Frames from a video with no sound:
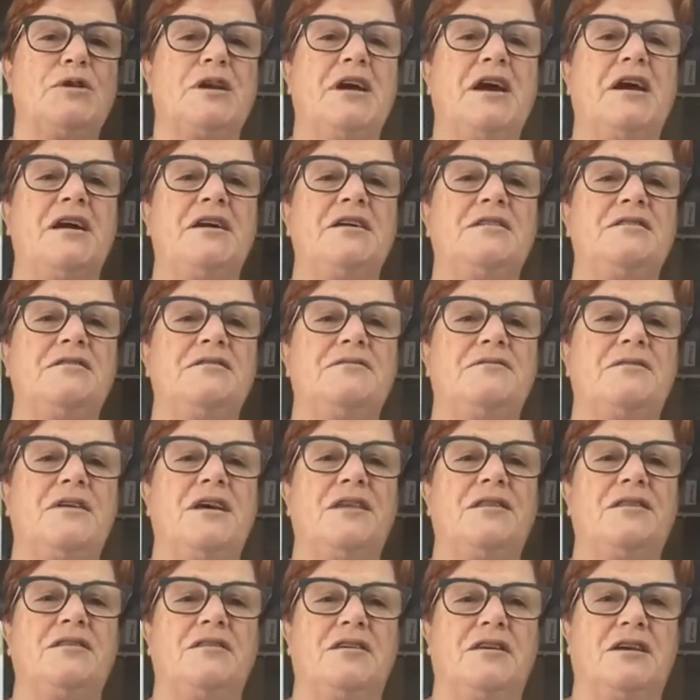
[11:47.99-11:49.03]
creative
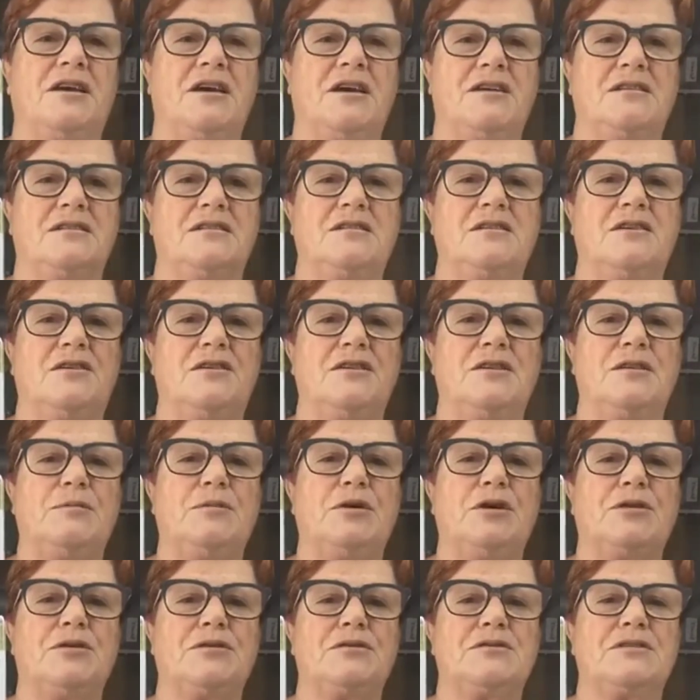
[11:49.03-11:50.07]
and think outside
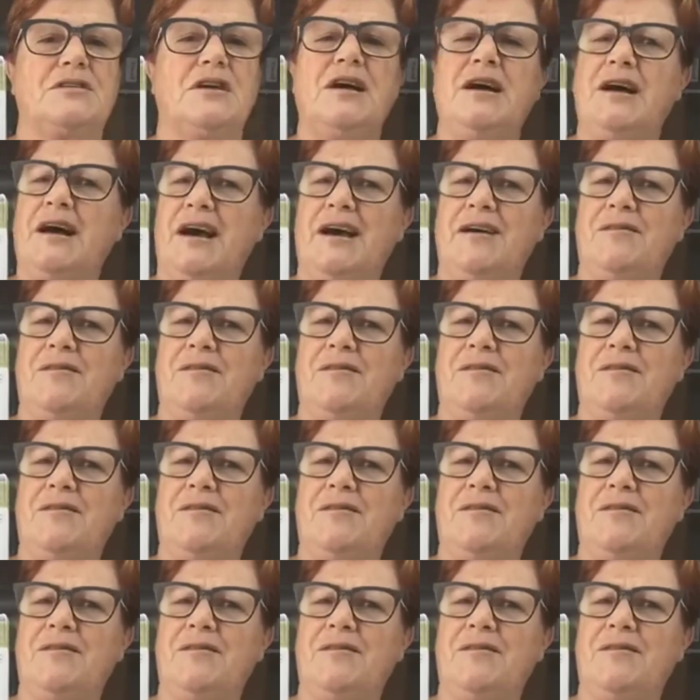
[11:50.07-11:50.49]
the box.